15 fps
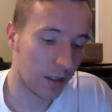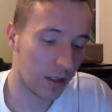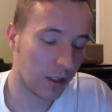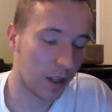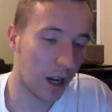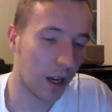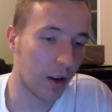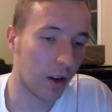
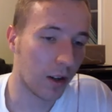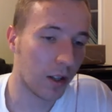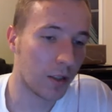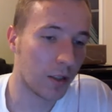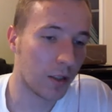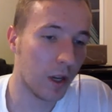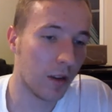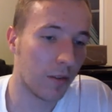Scott, aren't
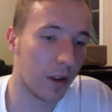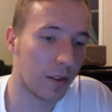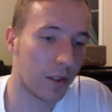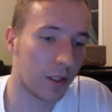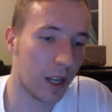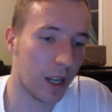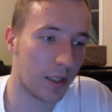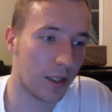his PFF
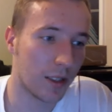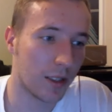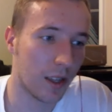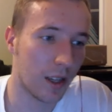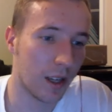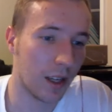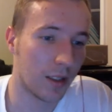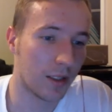
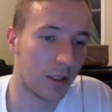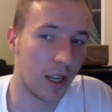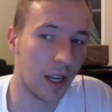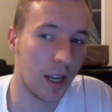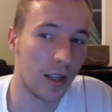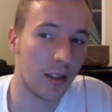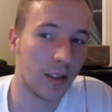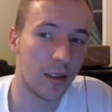stats
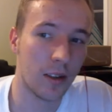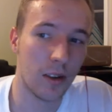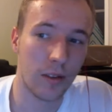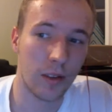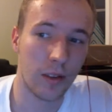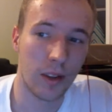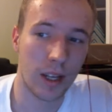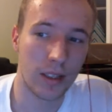insane over
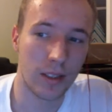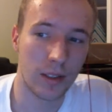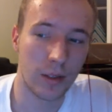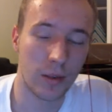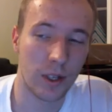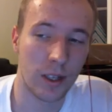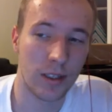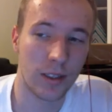the last 2
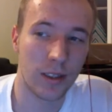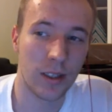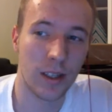weeks?